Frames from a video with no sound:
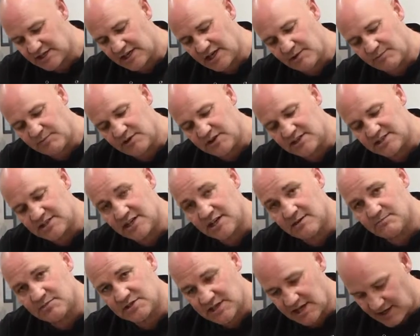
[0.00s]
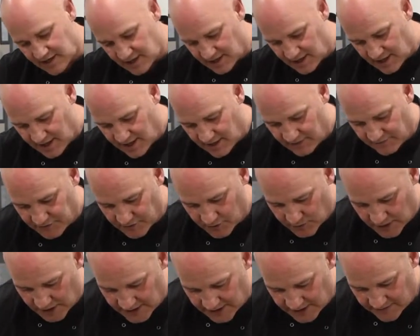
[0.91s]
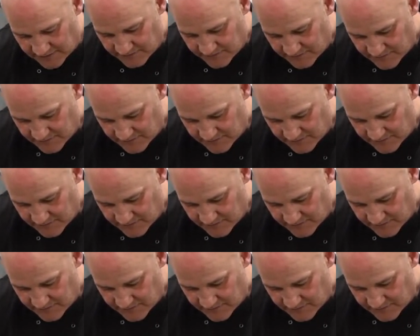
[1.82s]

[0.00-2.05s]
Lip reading: keeping the tips out of the way.